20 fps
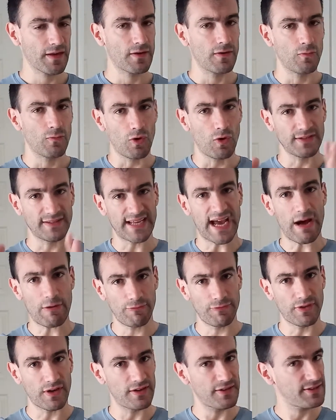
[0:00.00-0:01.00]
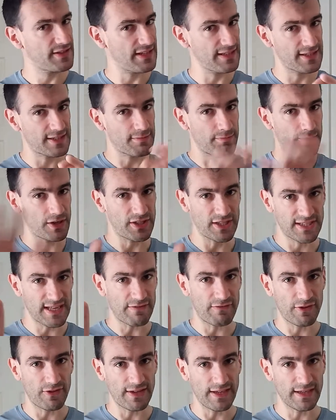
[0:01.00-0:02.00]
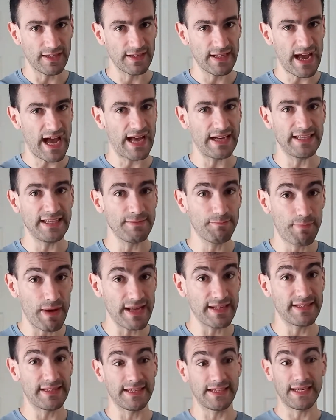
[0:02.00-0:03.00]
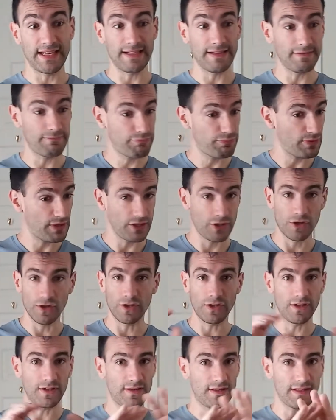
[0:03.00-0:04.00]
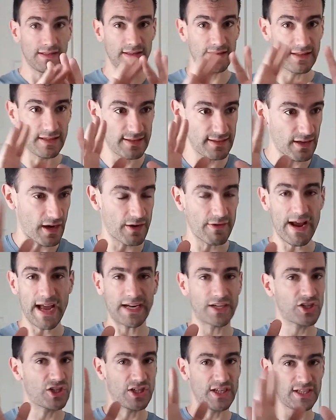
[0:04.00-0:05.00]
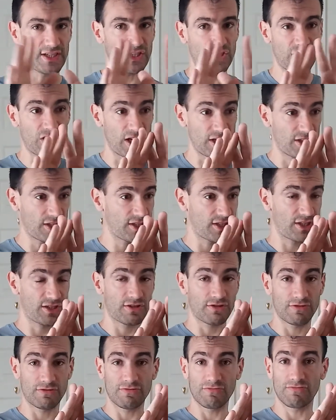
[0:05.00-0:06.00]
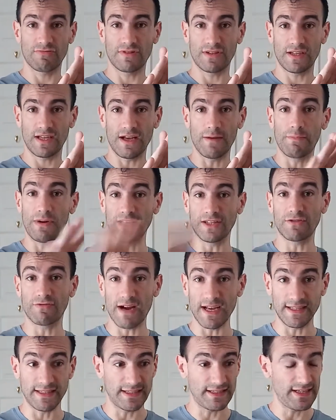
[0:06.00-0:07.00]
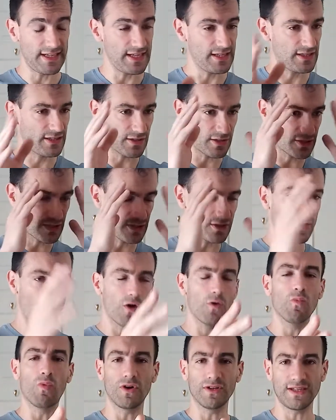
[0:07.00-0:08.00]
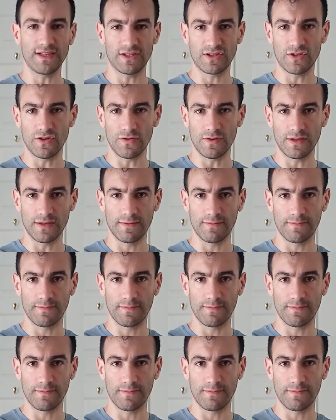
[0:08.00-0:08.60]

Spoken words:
What doubt does is smudges everything, and it basically, the direction is just obliterated. It doesn't know what it's doing.